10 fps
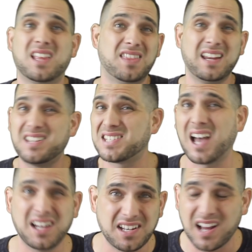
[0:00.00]
and then they
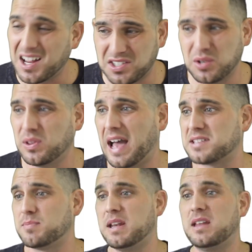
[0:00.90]
decided not to
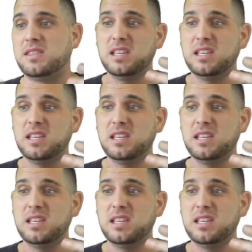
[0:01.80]
last minute.